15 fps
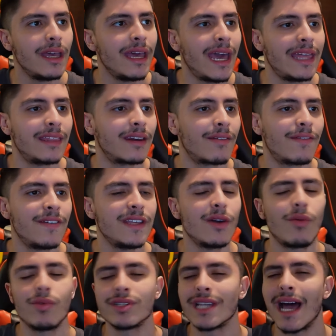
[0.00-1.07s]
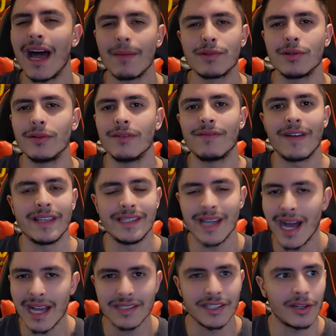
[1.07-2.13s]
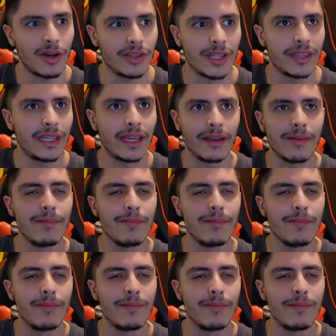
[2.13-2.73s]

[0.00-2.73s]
And Raphinha was absolutely fantastic on the night.